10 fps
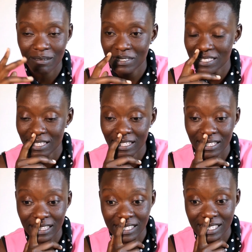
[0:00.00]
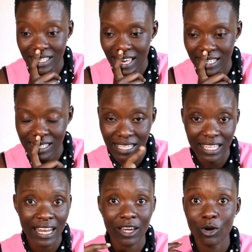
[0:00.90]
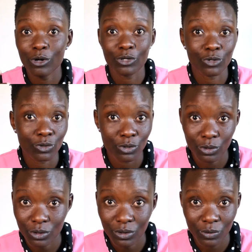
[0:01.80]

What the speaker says: I'm just thinking this is cancer. Then I go on Google,